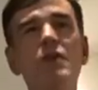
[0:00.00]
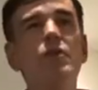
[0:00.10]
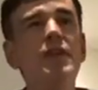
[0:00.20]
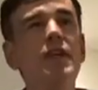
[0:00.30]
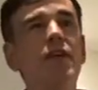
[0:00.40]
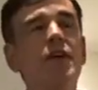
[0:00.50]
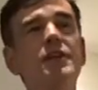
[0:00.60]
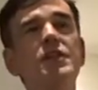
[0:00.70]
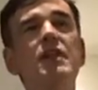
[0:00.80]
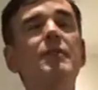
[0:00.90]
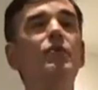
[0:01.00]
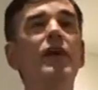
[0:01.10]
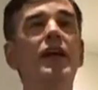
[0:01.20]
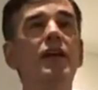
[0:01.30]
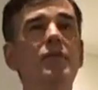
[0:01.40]
with it on a
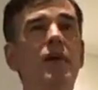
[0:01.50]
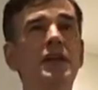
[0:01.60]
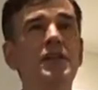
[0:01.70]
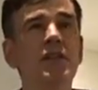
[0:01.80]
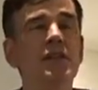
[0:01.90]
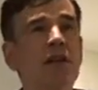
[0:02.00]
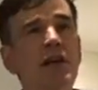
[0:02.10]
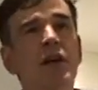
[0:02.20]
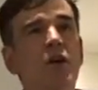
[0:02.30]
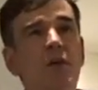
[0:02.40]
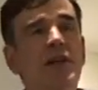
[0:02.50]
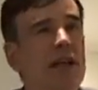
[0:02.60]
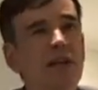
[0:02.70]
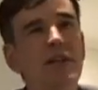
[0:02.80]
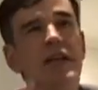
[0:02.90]
semi-regular basis. We'd
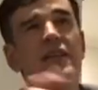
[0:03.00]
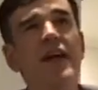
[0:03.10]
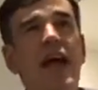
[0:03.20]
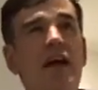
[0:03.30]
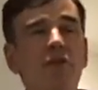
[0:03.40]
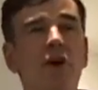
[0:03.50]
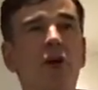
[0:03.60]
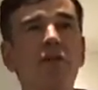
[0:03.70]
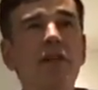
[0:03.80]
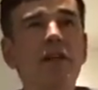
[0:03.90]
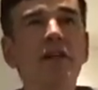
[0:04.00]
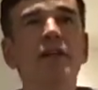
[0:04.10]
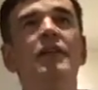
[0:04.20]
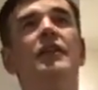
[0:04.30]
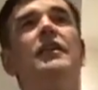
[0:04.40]
get together, have coffee,
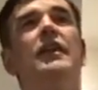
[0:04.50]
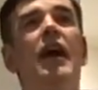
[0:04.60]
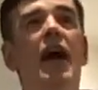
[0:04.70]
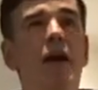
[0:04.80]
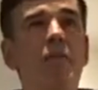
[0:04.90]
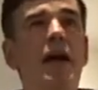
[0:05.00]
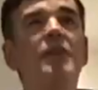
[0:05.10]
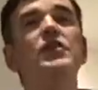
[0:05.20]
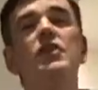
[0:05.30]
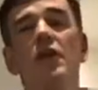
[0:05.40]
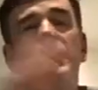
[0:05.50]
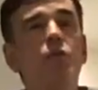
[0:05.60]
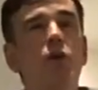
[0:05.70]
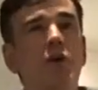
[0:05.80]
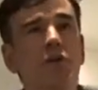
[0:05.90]
and slowly
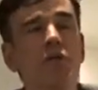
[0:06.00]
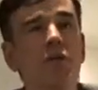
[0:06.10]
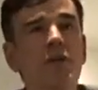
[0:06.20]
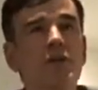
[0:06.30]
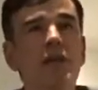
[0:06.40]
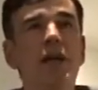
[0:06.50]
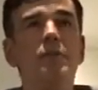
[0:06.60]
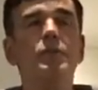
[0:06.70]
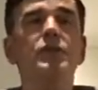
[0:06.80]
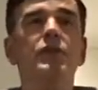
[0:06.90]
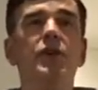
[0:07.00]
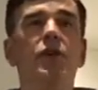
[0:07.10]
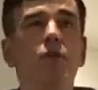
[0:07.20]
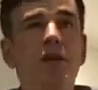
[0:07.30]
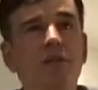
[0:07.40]
work through the steps. You
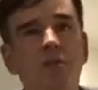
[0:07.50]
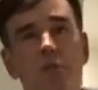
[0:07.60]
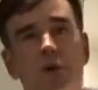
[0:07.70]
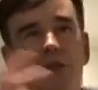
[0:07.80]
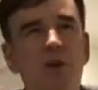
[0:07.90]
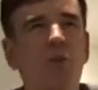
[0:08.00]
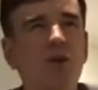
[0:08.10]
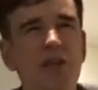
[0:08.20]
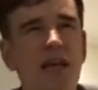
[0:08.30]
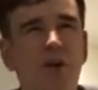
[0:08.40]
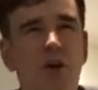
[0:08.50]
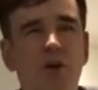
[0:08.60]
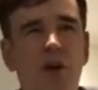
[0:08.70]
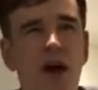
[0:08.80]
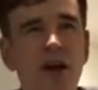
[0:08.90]
know, we worked out what's our
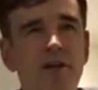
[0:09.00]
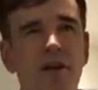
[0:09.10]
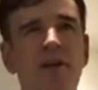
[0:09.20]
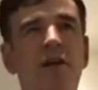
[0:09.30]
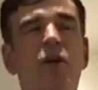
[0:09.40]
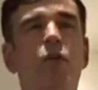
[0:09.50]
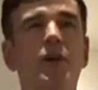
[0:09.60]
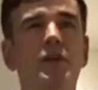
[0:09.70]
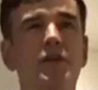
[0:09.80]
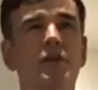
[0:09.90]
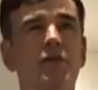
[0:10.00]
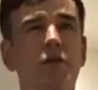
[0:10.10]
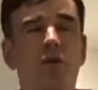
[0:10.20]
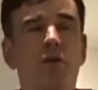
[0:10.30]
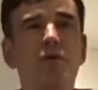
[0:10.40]
log line, which
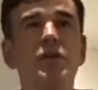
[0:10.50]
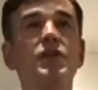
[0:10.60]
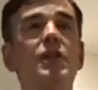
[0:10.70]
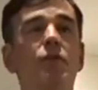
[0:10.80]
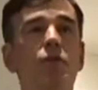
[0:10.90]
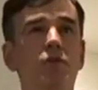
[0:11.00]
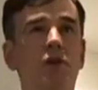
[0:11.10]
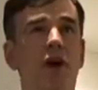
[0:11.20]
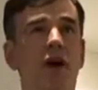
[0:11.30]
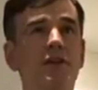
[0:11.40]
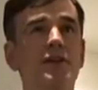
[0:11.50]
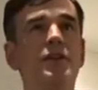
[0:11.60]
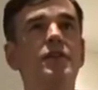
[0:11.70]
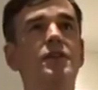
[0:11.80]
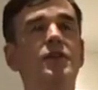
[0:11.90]
took several tries,
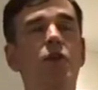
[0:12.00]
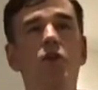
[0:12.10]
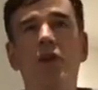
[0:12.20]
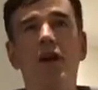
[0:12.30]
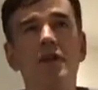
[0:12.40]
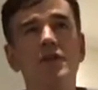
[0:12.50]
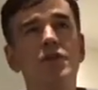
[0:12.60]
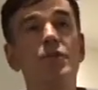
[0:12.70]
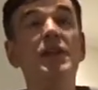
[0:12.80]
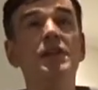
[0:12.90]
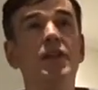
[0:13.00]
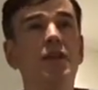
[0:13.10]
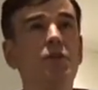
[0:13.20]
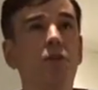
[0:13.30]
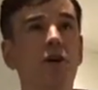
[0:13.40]
because log lines,
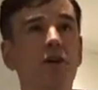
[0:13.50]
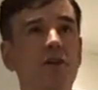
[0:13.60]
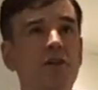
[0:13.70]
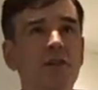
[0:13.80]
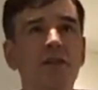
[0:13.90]
26 words